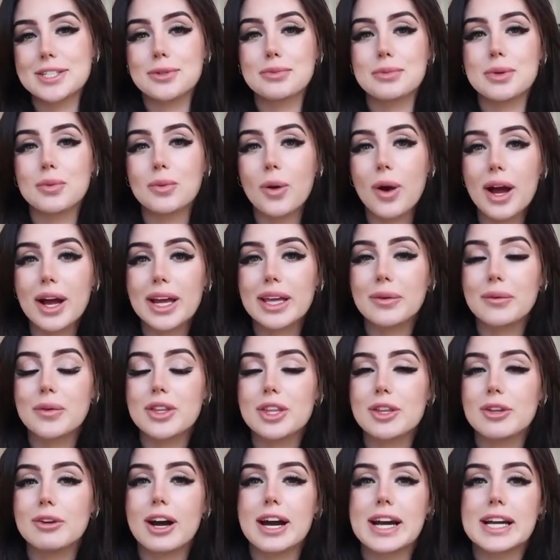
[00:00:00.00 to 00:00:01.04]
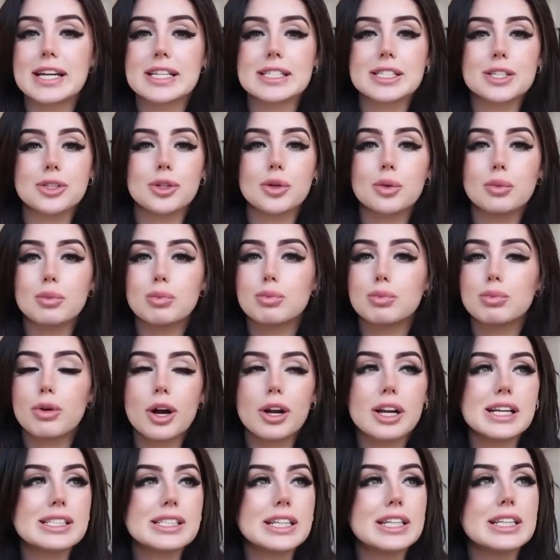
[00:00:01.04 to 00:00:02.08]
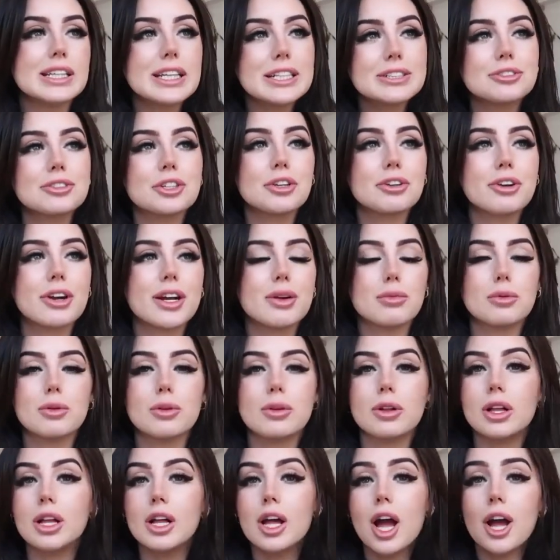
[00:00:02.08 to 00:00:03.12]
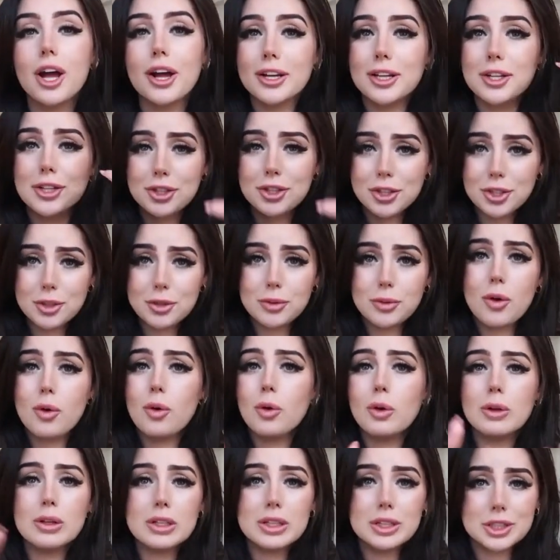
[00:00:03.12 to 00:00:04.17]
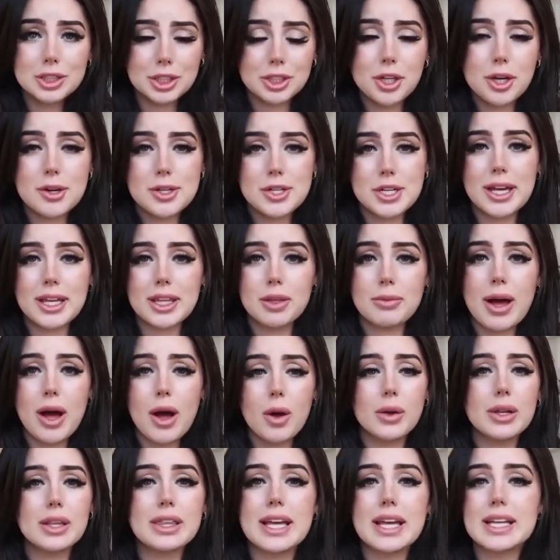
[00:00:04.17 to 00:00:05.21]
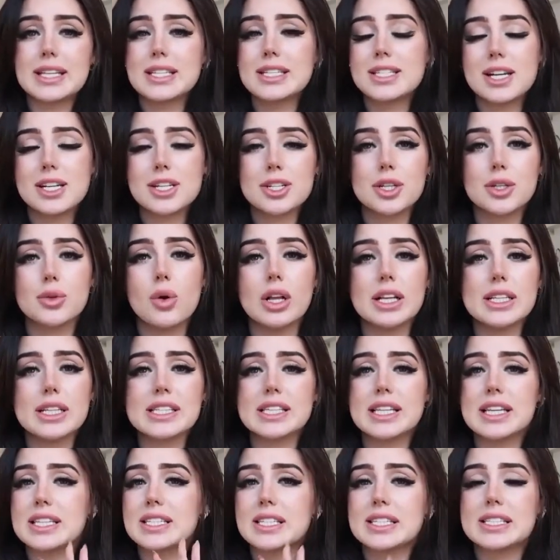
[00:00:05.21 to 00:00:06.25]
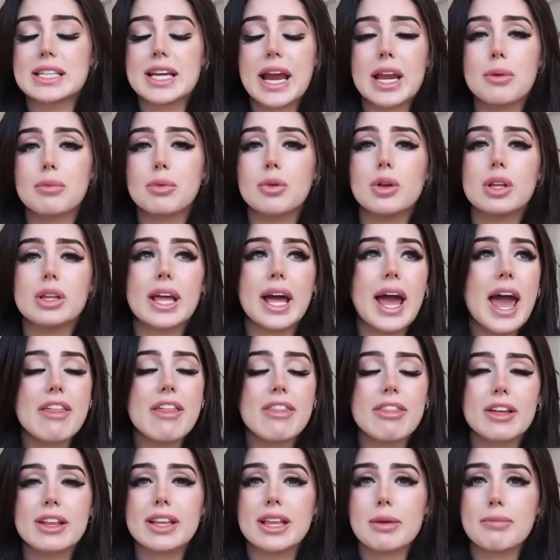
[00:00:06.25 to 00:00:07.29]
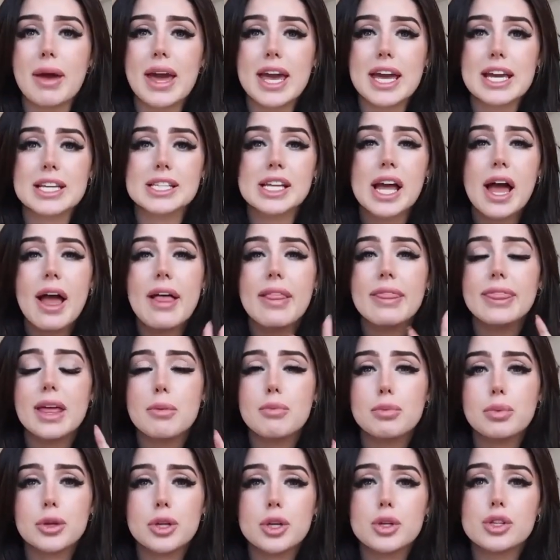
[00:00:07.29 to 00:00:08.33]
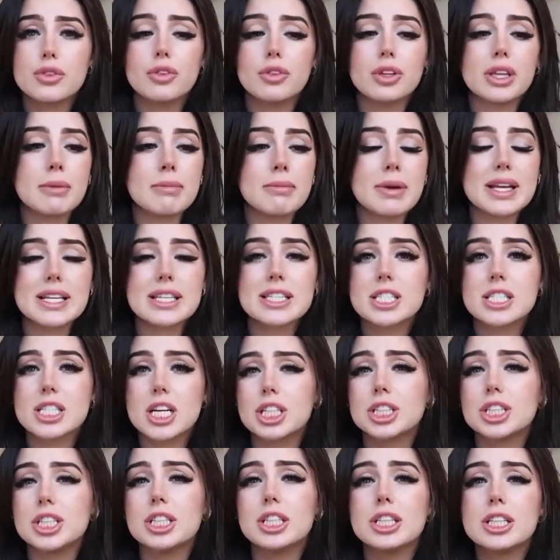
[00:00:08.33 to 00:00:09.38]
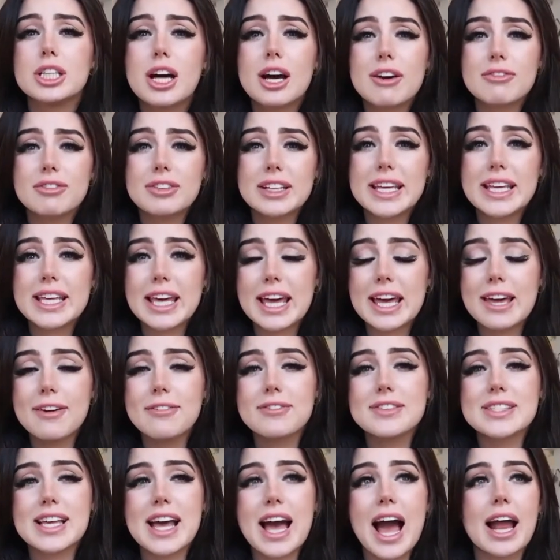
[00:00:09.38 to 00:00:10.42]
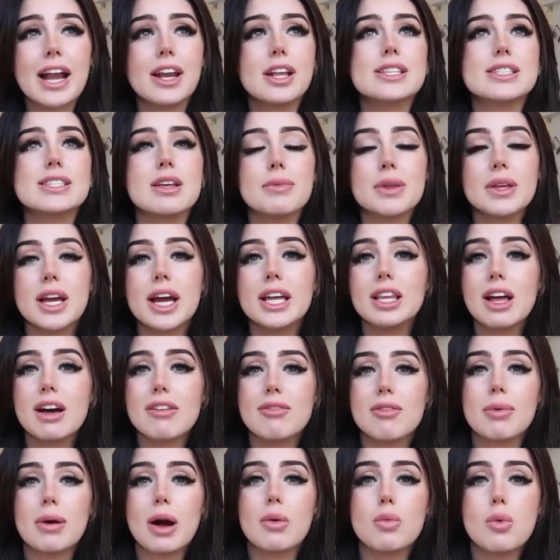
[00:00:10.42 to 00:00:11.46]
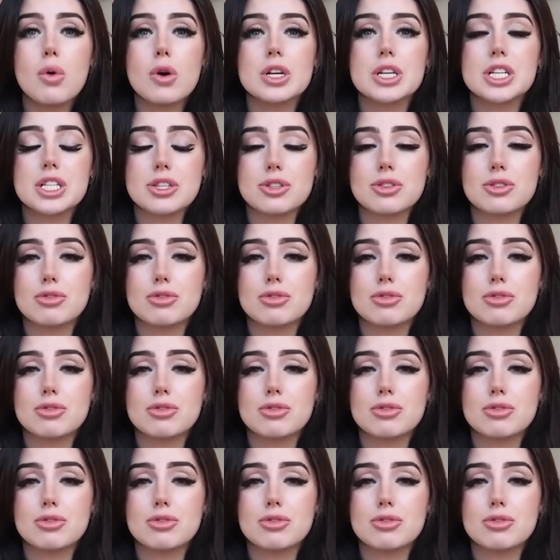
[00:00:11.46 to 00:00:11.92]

to be working with you guys. Your products are literally incredible. You all should go check them out. They're such good quality, they're sustainable, they're ethically made, they're beautiful, they make such lovely gifts. And something I love about watches and